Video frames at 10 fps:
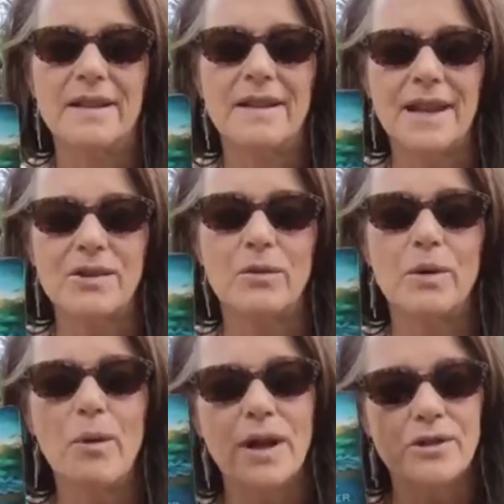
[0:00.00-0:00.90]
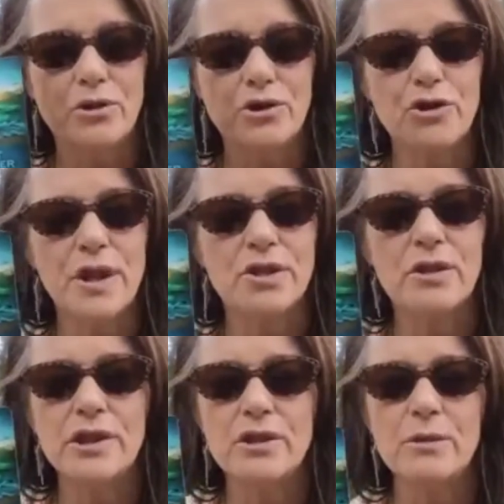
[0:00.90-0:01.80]
That's what we want. So trust your
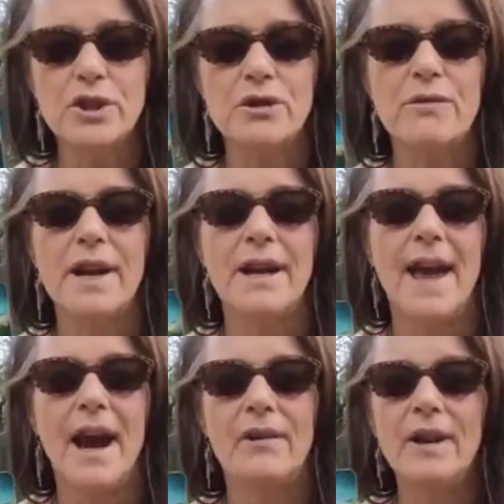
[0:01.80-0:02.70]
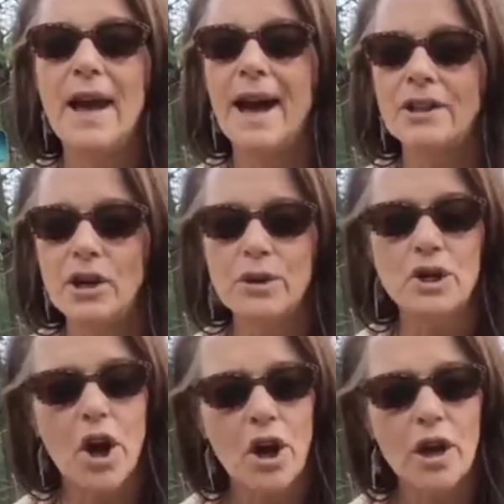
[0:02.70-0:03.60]
intuition right now. I know it's
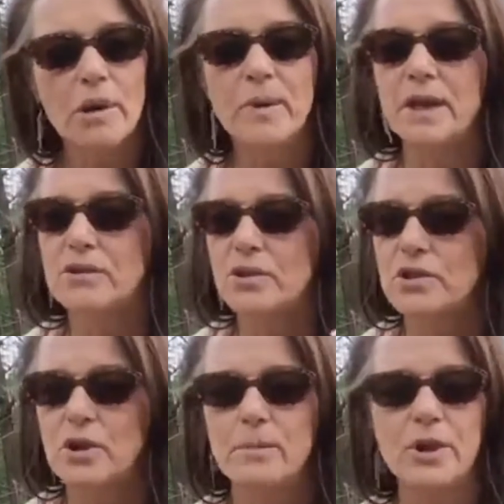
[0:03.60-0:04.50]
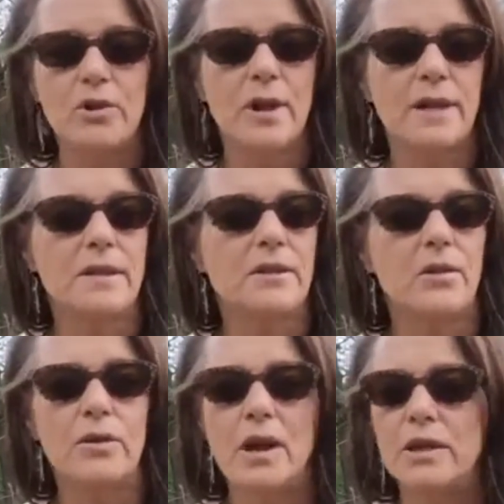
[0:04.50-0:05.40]
hard because there's so much crisis
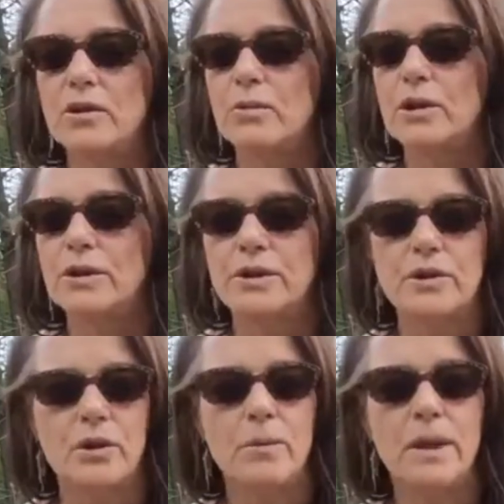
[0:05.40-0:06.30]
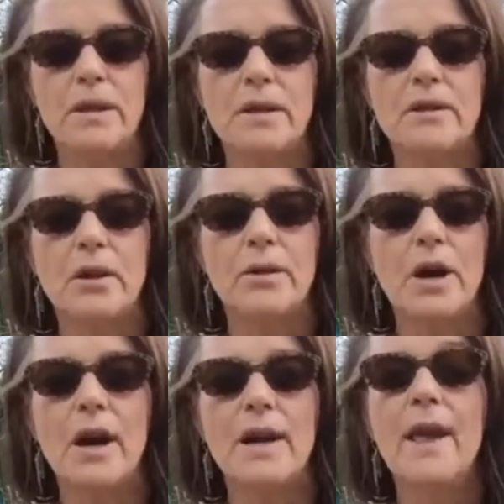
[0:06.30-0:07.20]
going on in the world and so many things going
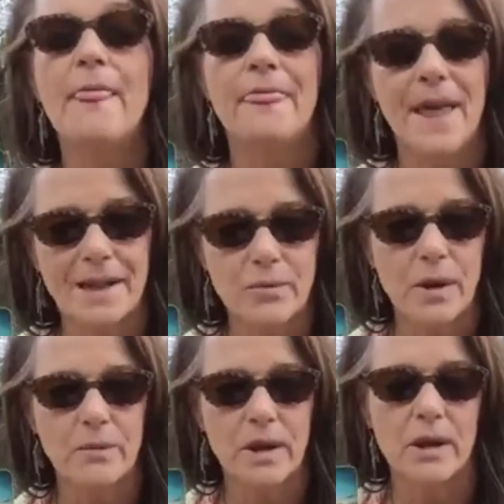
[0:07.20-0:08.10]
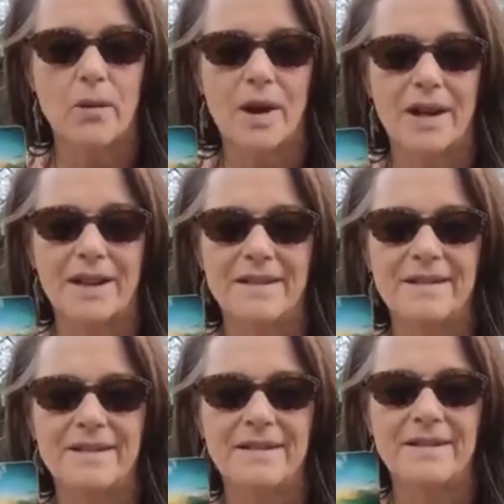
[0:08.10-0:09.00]
on. That's why we get quiet.
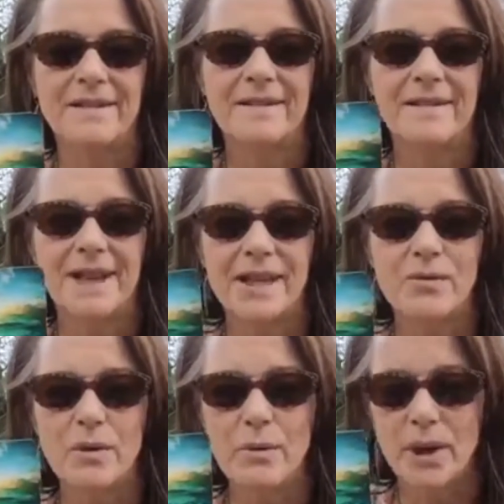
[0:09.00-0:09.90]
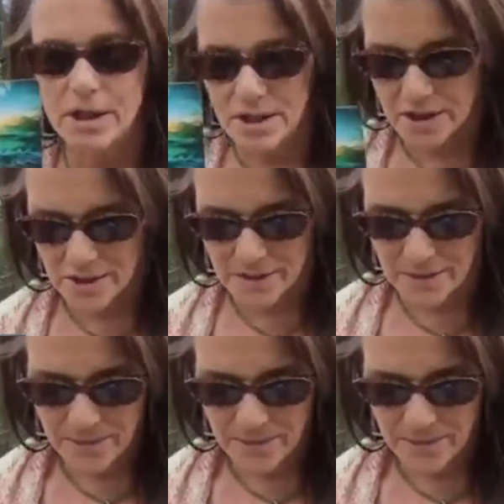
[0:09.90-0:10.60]
That's what we want to do.